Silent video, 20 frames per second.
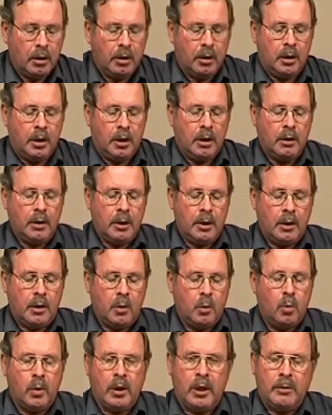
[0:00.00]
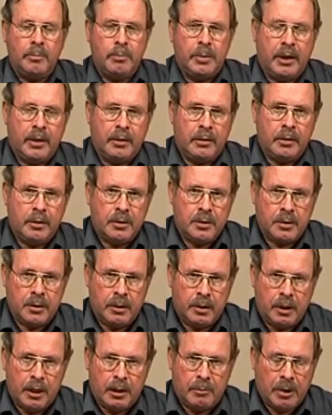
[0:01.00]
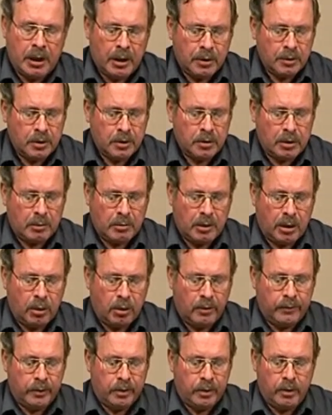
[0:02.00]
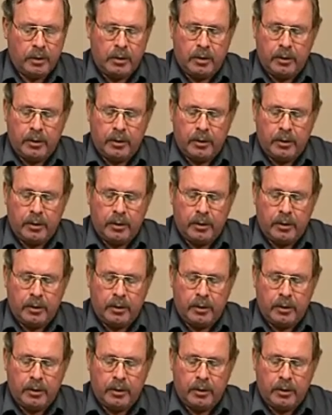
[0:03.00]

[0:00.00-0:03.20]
In the wideband CDMA system, however,